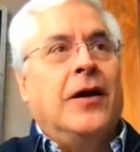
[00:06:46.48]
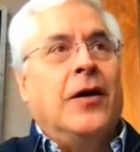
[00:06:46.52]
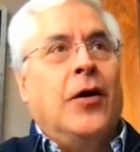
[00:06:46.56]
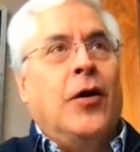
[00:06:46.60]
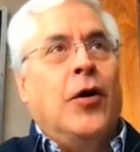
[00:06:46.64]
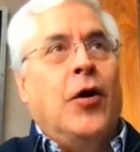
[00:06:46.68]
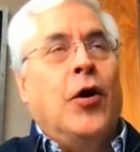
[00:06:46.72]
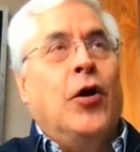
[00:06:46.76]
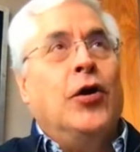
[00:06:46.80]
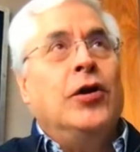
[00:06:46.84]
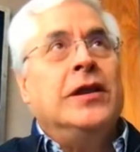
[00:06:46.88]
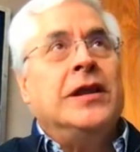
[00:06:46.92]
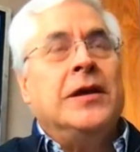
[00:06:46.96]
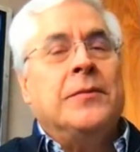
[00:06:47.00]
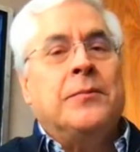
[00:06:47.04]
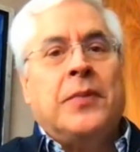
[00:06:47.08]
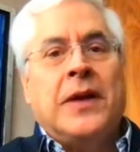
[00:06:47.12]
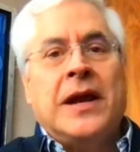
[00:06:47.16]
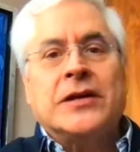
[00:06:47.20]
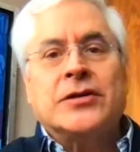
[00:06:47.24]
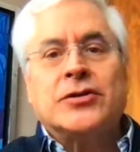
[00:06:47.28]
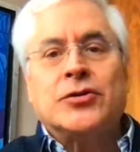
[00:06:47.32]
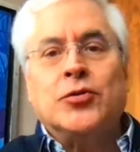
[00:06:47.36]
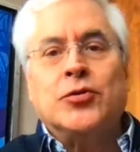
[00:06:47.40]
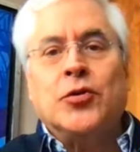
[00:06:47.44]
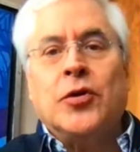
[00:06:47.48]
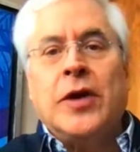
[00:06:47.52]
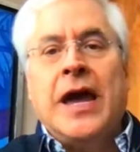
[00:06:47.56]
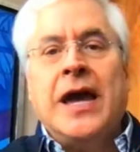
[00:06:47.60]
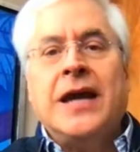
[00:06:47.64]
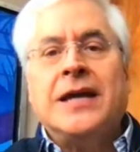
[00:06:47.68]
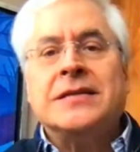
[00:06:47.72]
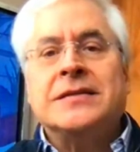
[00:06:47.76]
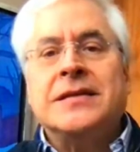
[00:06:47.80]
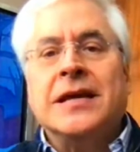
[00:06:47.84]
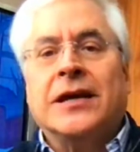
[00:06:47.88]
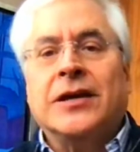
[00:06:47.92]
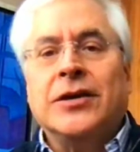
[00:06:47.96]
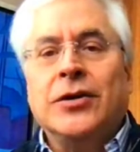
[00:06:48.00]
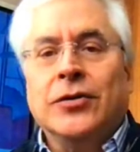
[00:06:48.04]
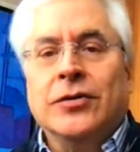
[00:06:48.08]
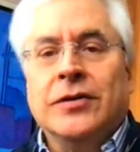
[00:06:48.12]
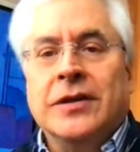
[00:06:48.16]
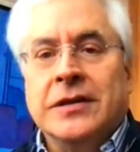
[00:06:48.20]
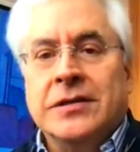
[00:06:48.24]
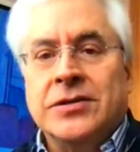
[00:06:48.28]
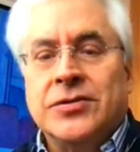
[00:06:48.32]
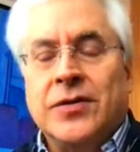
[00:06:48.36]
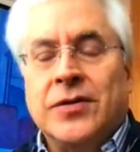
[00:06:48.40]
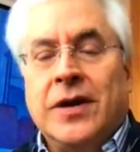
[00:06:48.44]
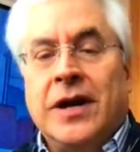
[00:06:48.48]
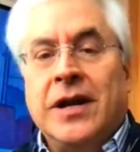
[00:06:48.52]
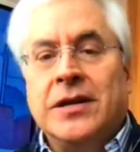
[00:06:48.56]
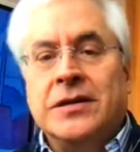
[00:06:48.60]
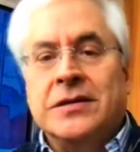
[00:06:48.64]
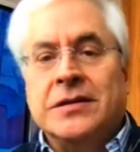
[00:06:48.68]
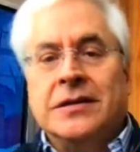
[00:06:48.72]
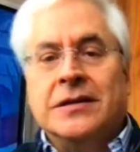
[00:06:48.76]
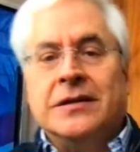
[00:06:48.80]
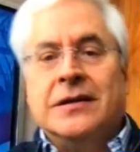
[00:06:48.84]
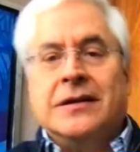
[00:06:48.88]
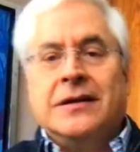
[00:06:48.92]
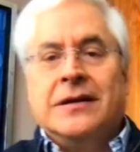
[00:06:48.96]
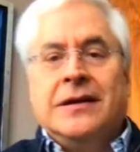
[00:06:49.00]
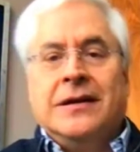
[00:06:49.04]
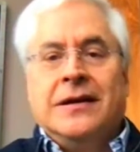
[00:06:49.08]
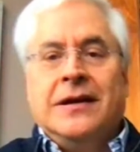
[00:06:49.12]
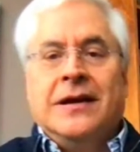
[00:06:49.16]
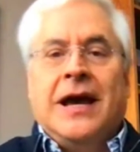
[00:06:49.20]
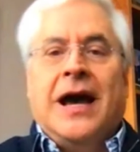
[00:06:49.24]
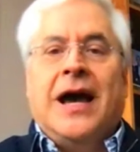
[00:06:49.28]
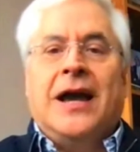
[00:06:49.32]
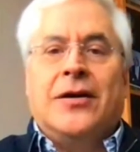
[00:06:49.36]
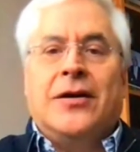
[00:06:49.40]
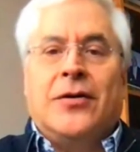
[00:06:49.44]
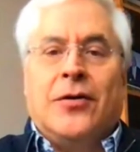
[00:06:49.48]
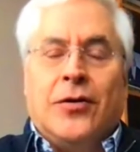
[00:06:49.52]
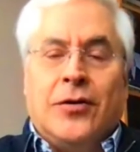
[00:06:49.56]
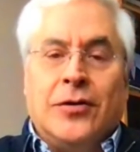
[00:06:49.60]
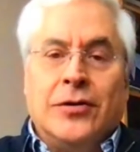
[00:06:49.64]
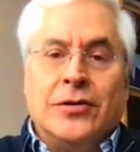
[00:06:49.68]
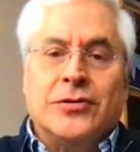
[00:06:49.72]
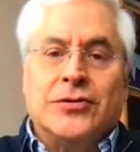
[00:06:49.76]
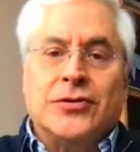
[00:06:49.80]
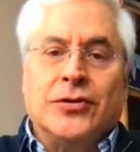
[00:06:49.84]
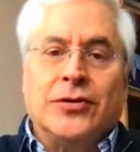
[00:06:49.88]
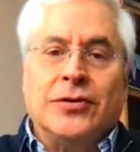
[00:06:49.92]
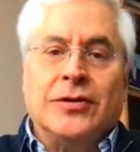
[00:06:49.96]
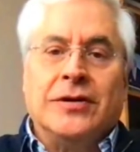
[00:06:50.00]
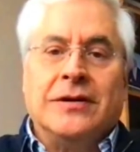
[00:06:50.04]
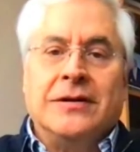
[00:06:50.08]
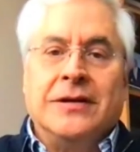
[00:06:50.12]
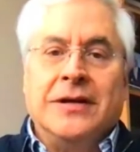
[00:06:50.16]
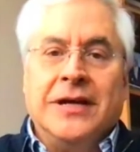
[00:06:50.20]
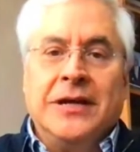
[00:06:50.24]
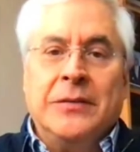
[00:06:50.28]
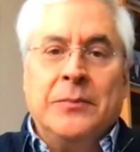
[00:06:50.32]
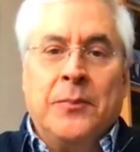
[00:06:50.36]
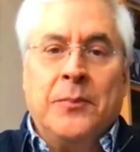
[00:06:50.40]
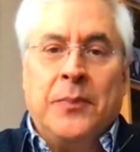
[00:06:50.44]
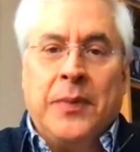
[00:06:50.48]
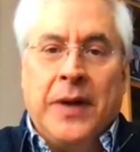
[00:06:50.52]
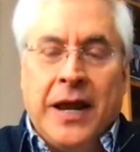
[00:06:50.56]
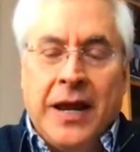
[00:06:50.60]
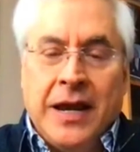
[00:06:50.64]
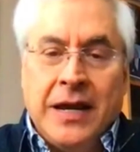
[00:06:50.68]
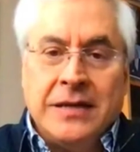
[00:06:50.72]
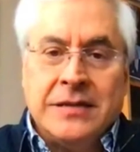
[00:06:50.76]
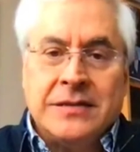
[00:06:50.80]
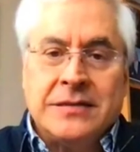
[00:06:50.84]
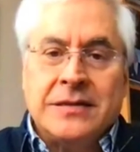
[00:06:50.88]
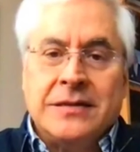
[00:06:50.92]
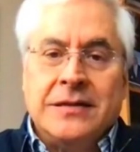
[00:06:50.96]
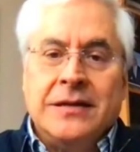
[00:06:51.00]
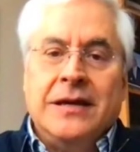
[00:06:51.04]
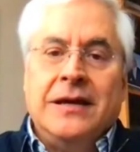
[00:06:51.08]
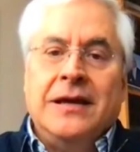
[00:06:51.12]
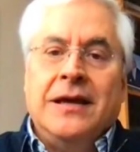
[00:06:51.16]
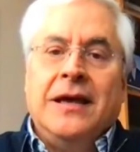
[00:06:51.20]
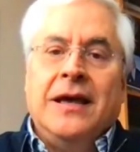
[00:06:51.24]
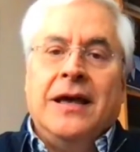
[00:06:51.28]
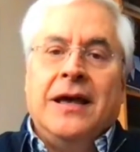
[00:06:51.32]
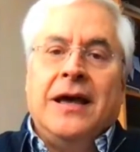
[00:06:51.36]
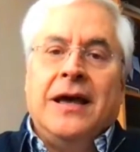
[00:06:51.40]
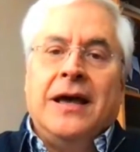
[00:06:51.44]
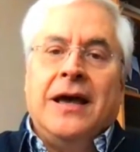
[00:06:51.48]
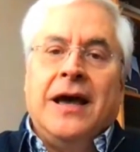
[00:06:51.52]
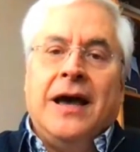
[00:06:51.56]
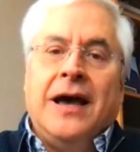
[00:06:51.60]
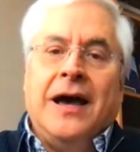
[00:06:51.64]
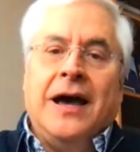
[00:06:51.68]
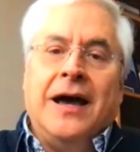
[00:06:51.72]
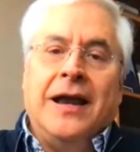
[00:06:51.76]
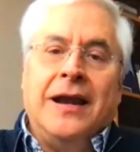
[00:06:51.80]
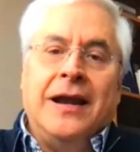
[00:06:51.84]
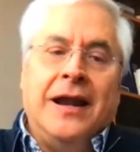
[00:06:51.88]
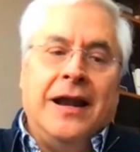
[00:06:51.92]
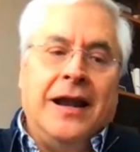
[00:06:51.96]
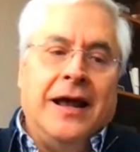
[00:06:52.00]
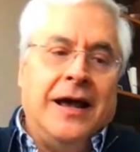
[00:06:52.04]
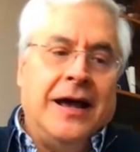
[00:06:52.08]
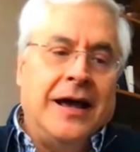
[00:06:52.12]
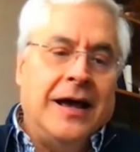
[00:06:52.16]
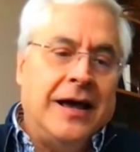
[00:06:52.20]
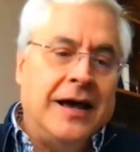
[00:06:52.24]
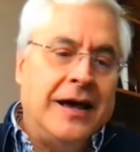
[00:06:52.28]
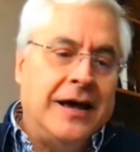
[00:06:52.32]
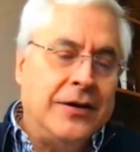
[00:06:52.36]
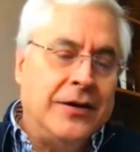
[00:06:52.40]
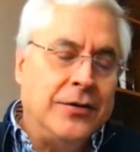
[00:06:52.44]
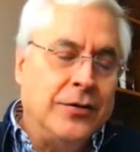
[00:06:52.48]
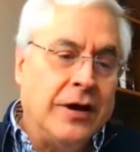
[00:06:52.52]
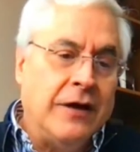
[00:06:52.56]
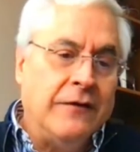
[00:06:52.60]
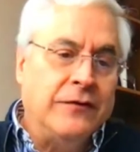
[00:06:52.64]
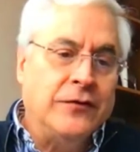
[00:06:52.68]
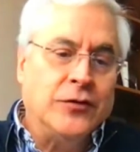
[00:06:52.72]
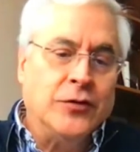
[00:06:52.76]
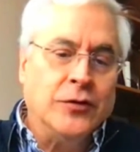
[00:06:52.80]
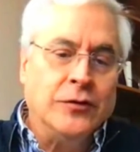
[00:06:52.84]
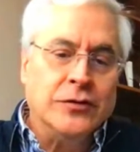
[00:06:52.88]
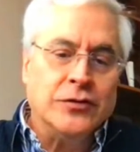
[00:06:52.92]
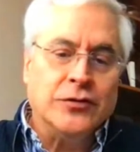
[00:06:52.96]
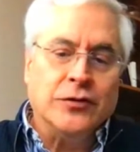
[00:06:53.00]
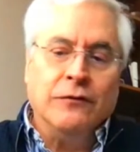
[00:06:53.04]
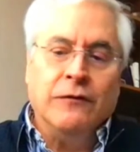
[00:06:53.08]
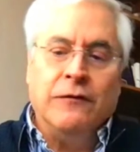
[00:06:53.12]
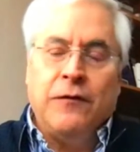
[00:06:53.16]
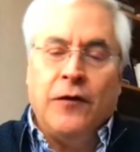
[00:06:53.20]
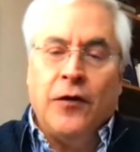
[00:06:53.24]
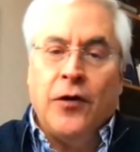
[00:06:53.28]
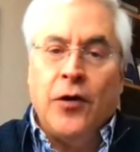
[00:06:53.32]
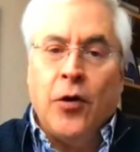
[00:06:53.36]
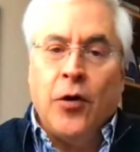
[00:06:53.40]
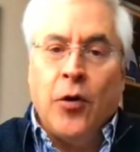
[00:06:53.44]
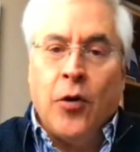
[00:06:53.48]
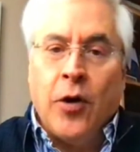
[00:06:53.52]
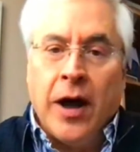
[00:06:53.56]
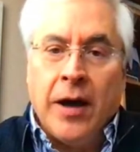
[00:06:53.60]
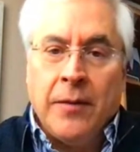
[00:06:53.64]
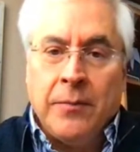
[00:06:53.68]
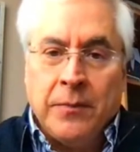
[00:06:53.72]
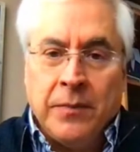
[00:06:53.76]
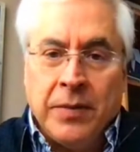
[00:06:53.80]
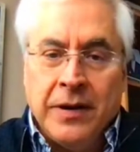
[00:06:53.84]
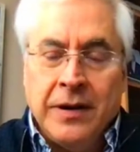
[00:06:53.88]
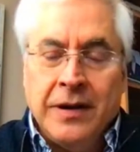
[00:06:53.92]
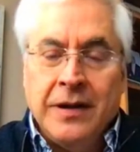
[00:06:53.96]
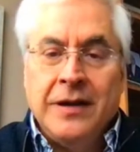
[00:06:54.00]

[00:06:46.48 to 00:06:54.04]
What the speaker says: all the plans to execute the strategy are also in place, and you have tools to follow up.